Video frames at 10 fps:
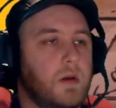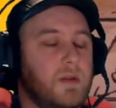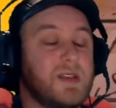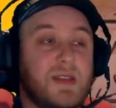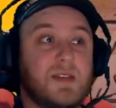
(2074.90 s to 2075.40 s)

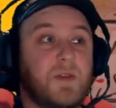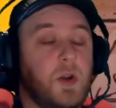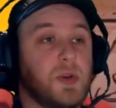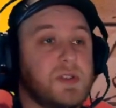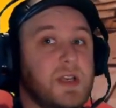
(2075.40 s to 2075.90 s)
This
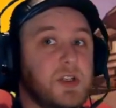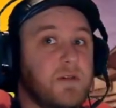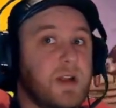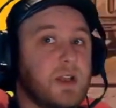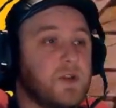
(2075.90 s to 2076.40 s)
final boss is actually
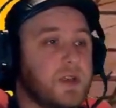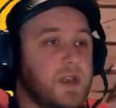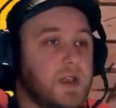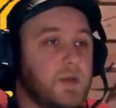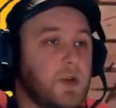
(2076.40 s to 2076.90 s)
really
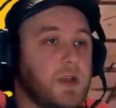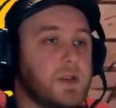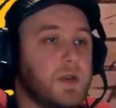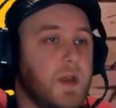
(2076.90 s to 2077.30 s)
interesting, to be honest.